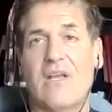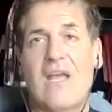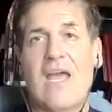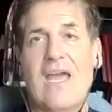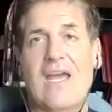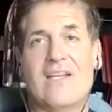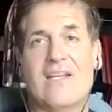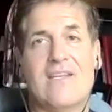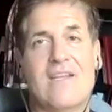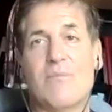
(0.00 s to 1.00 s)
And
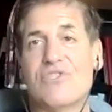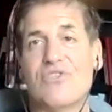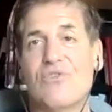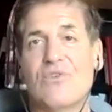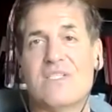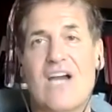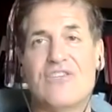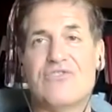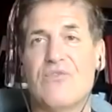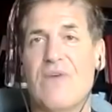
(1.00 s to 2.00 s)
number two is how
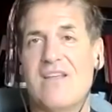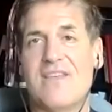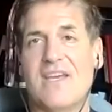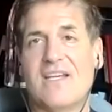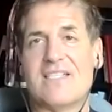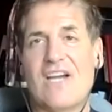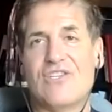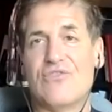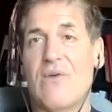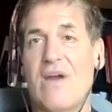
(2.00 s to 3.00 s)
you do anything is how
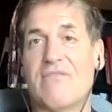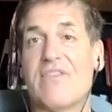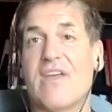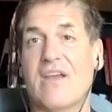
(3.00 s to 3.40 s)
you do everything.